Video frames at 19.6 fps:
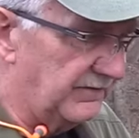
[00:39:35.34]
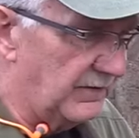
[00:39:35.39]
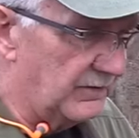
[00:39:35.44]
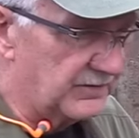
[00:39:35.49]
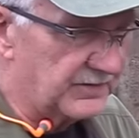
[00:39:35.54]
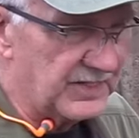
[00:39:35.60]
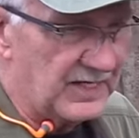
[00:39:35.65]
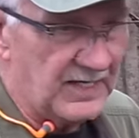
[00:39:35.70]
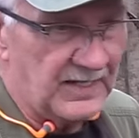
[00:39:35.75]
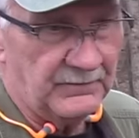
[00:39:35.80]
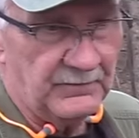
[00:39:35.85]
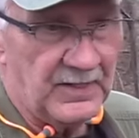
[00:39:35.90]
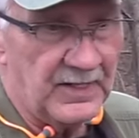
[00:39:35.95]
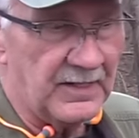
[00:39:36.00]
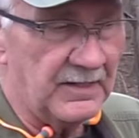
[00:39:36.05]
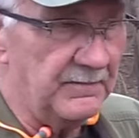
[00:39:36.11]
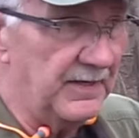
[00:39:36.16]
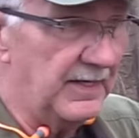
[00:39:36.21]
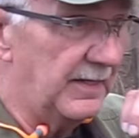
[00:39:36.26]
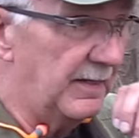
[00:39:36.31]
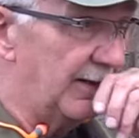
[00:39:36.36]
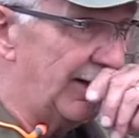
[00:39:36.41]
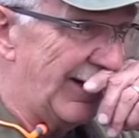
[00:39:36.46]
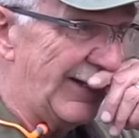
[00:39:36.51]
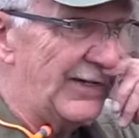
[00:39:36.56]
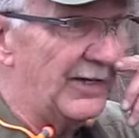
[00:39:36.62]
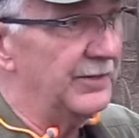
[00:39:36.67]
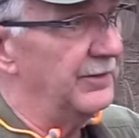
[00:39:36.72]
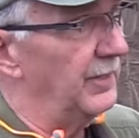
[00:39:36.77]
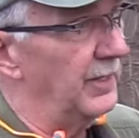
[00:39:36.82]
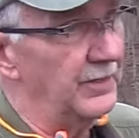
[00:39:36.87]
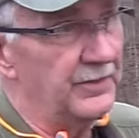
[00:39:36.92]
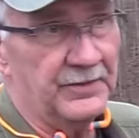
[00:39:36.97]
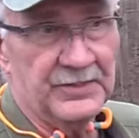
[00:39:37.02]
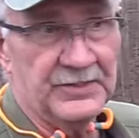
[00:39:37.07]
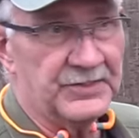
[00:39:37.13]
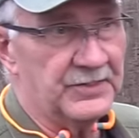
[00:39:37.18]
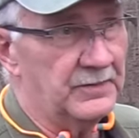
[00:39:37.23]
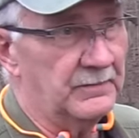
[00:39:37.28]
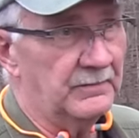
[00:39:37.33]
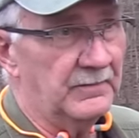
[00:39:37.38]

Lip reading: folks I recommended, and there are others